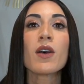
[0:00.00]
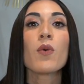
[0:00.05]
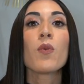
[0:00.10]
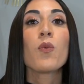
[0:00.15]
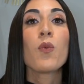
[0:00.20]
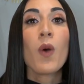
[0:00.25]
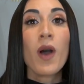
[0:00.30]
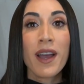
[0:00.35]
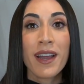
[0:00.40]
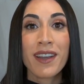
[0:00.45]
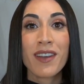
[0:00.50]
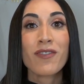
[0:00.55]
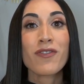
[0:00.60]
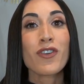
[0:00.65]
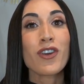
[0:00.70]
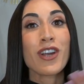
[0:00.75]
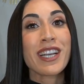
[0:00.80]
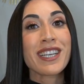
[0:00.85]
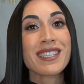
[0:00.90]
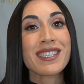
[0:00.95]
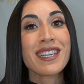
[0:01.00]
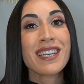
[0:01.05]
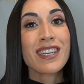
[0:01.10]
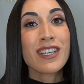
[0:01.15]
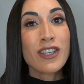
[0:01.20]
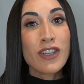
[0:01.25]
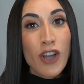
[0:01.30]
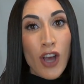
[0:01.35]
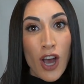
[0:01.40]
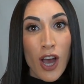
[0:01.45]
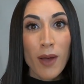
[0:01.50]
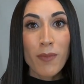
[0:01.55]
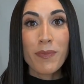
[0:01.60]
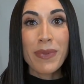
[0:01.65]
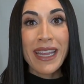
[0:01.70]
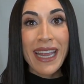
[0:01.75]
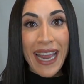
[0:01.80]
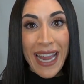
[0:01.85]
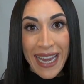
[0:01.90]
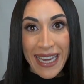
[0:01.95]
one, for it to not
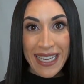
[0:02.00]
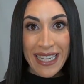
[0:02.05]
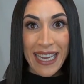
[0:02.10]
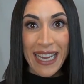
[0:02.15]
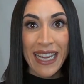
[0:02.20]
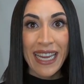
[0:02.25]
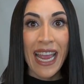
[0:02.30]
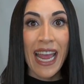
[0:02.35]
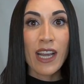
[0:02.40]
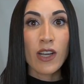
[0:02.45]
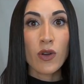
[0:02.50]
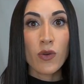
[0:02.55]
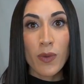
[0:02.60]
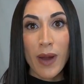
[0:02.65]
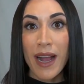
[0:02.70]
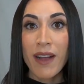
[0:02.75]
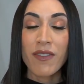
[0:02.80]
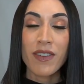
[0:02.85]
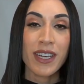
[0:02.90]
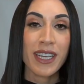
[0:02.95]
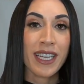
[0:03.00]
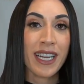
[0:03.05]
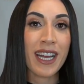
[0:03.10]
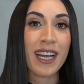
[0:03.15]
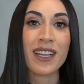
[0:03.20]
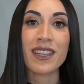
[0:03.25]
be hanging and gravity